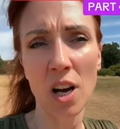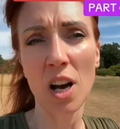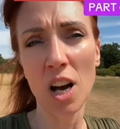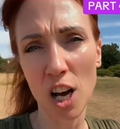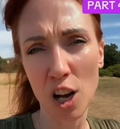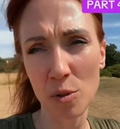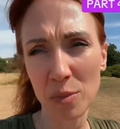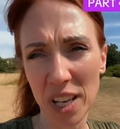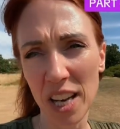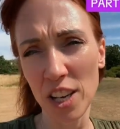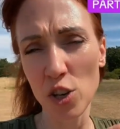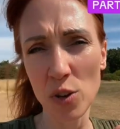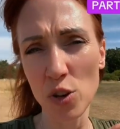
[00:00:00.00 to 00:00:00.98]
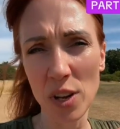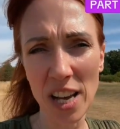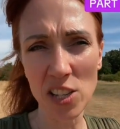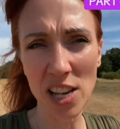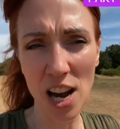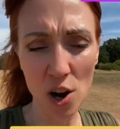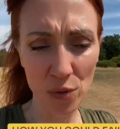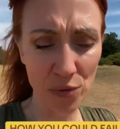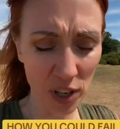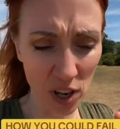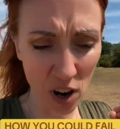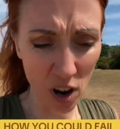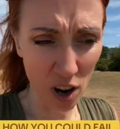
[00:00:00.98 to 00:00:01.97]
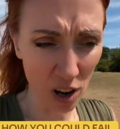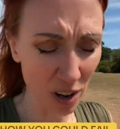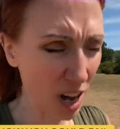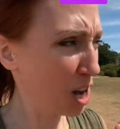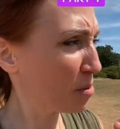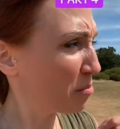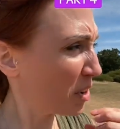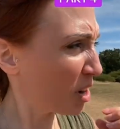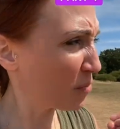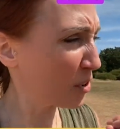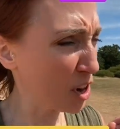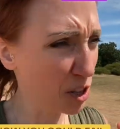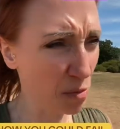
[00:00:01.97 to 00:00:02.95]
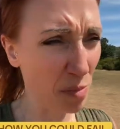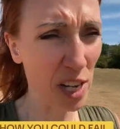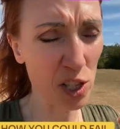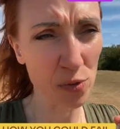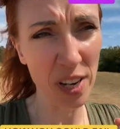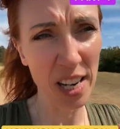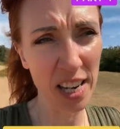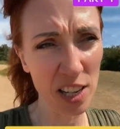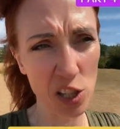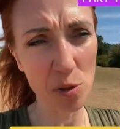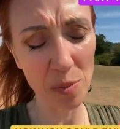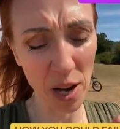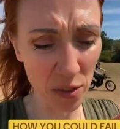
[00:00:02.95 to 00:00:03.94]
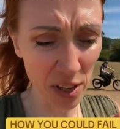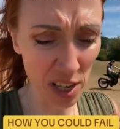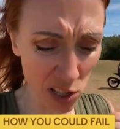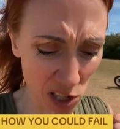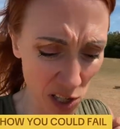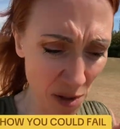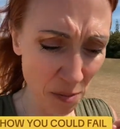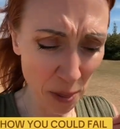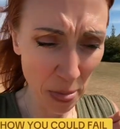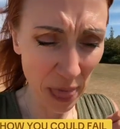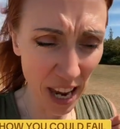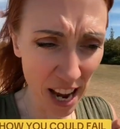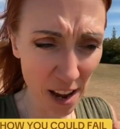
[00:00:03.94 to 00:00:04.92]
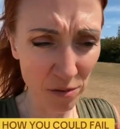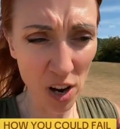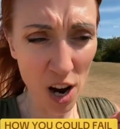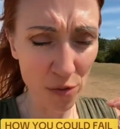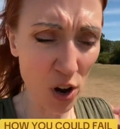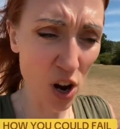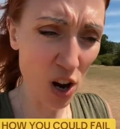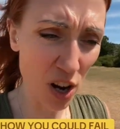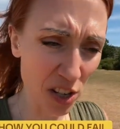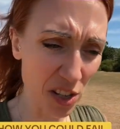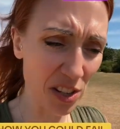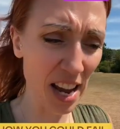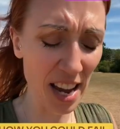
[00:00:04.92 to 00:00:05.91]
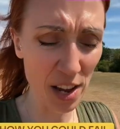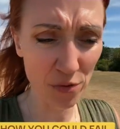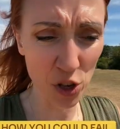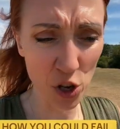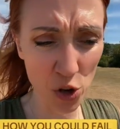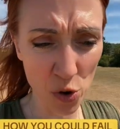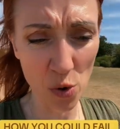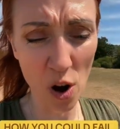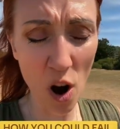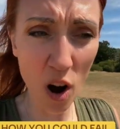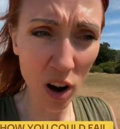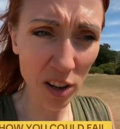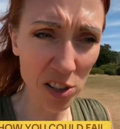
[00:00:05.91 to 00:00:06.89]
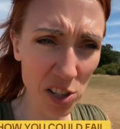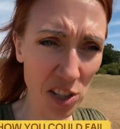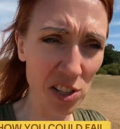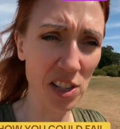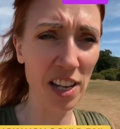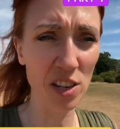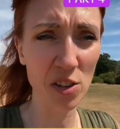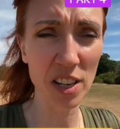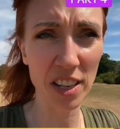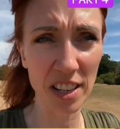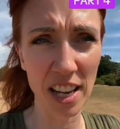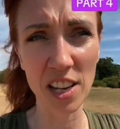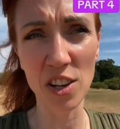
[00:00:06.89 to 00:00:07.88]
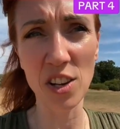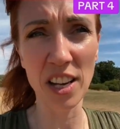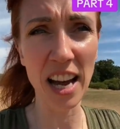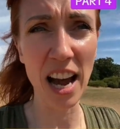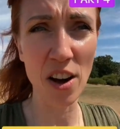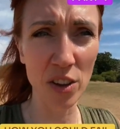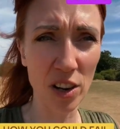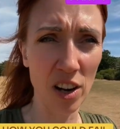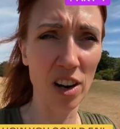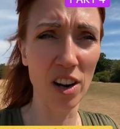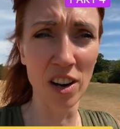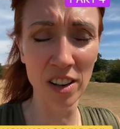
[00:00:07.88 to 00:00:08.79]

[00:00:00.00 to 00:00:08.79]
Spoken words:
Can you get out of the car? I've heard mixed feelings about this. Yeah, I've heard that if you ask that you can get out of the car.